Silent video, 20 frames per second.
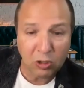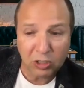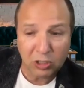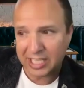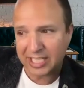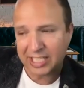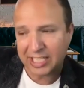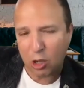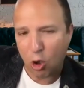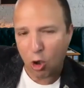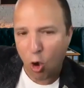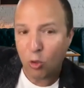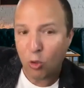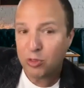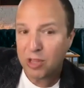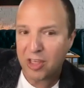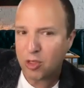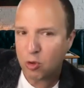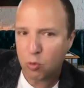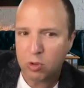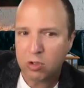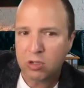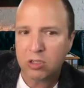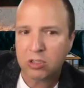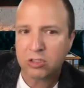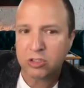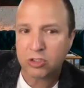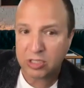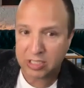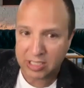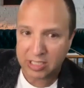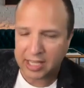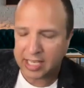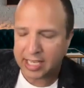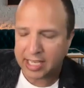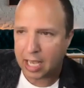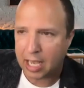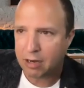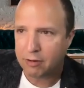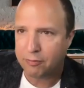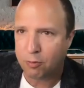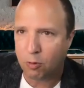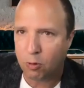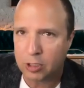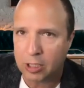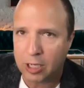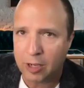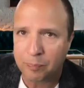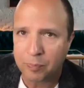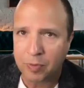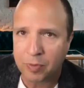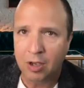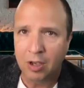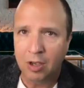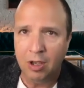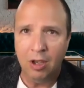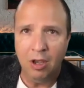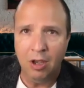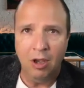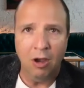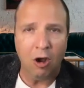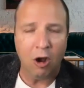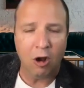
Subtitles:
there's a whole nother world to Southern California, are